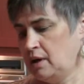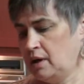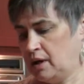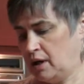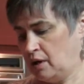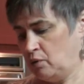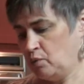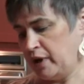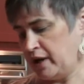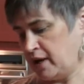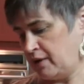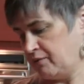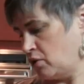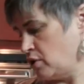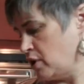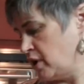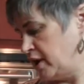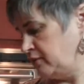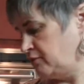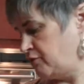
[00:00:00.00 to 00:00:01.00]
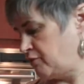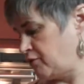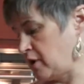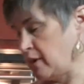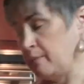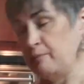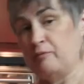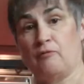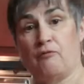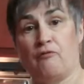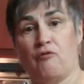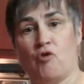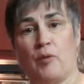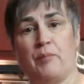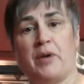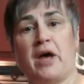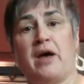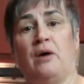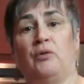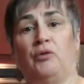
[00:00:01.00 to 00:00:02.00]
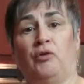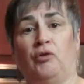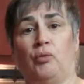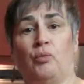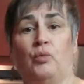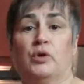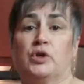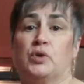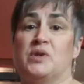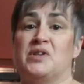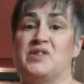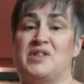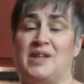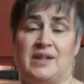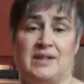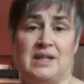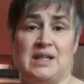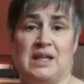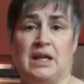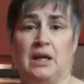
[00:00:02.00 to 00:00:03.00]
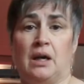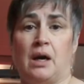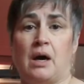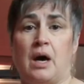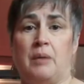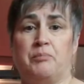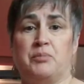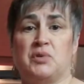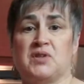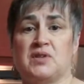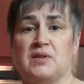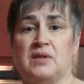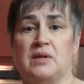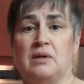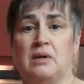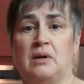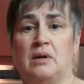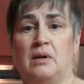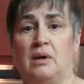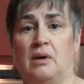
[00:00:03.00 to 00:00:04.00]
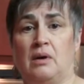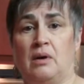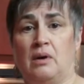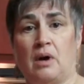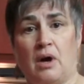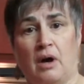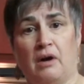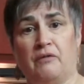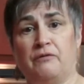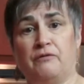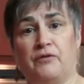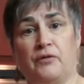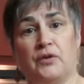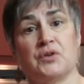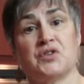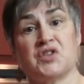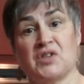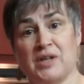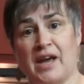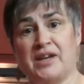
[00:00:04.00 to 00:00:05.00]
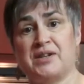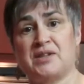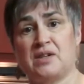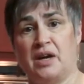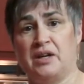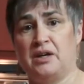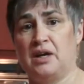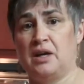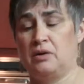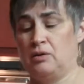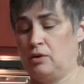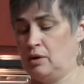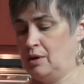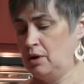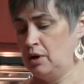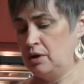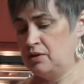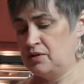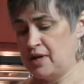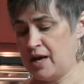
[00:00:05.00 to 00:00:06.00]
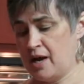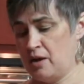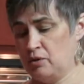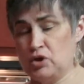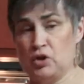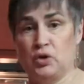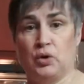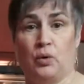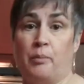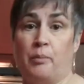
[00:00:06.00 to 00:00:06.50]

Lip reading: And we have gone from 4 pounds, which was 16 cups of sliced onion, down to